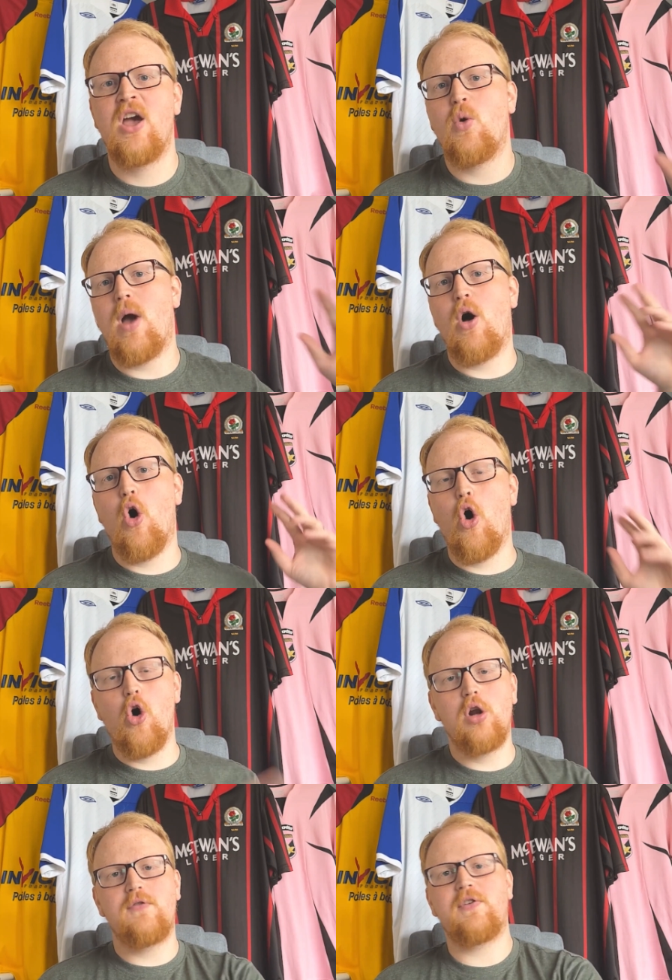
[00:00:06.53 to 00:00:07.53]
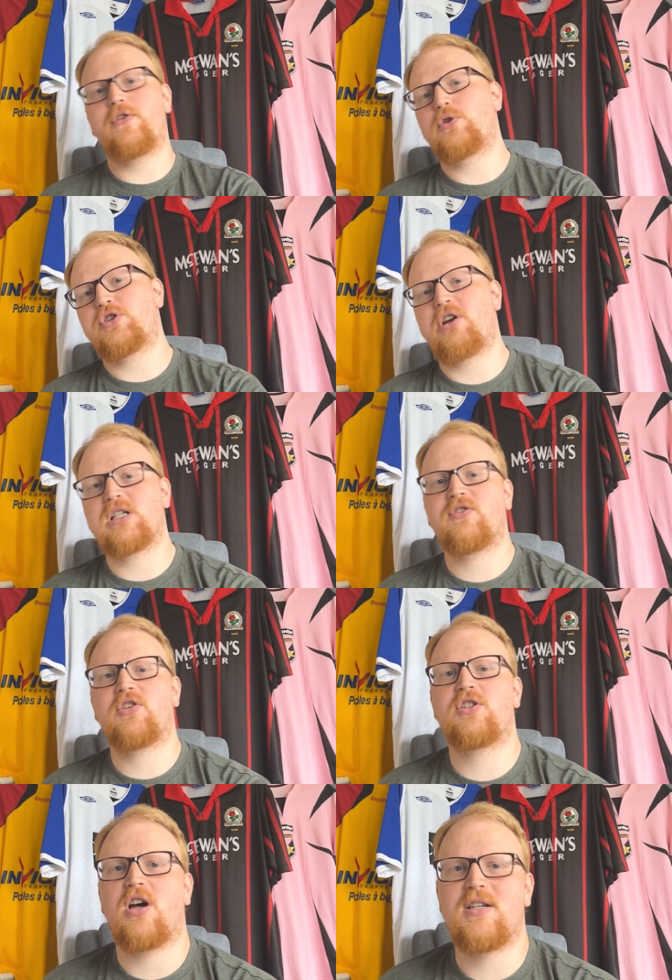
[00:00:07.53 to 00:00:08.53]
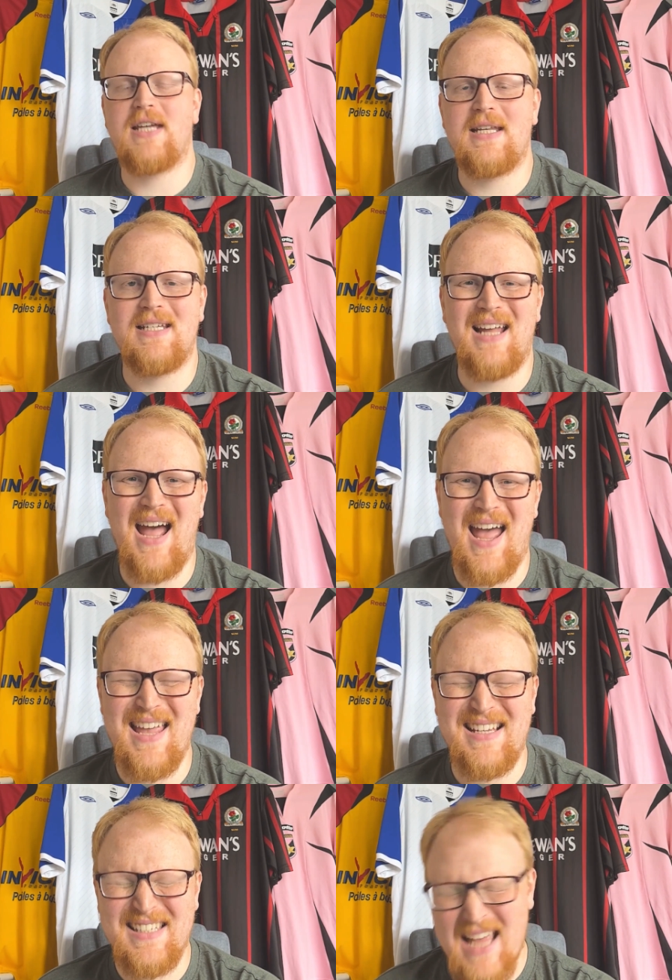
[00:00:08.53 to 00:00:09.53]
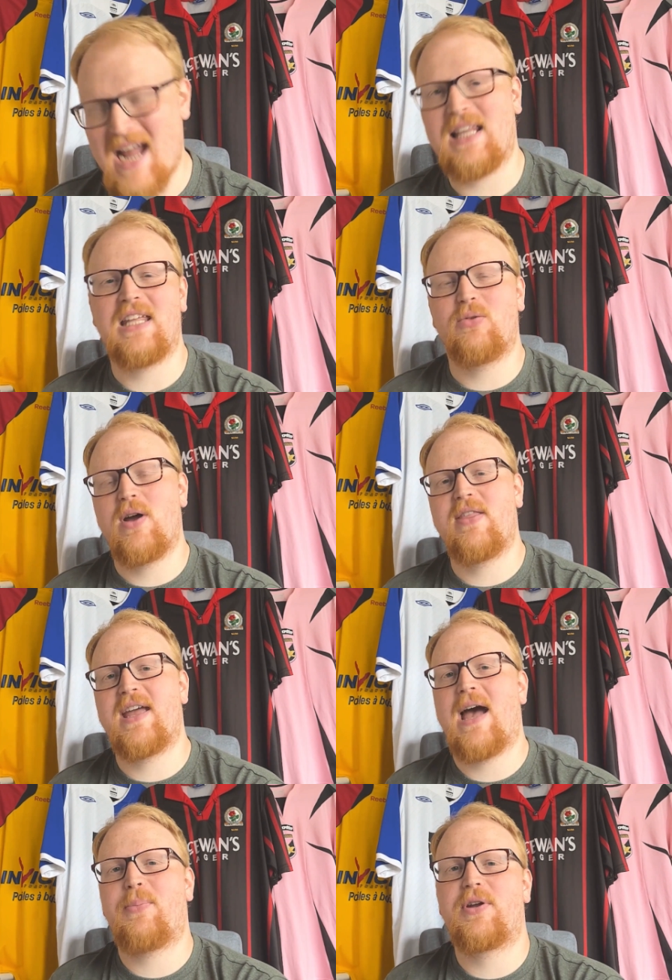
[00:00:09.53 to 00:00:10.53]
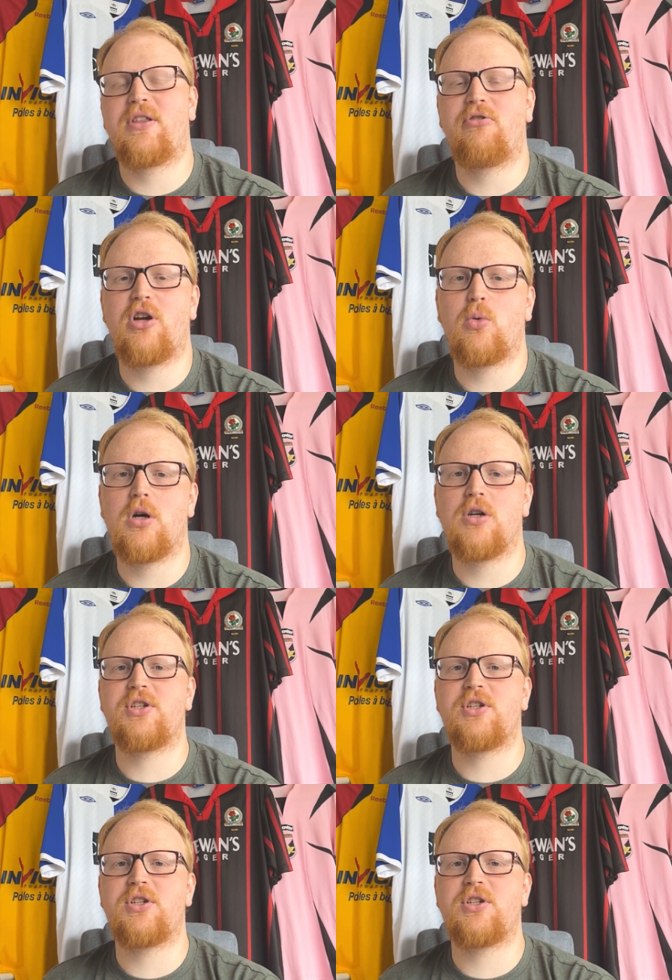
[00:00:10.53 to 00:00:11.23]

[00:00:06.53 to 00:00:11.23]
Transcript: where all of the future transfers are dated exactly when they happen in the real world,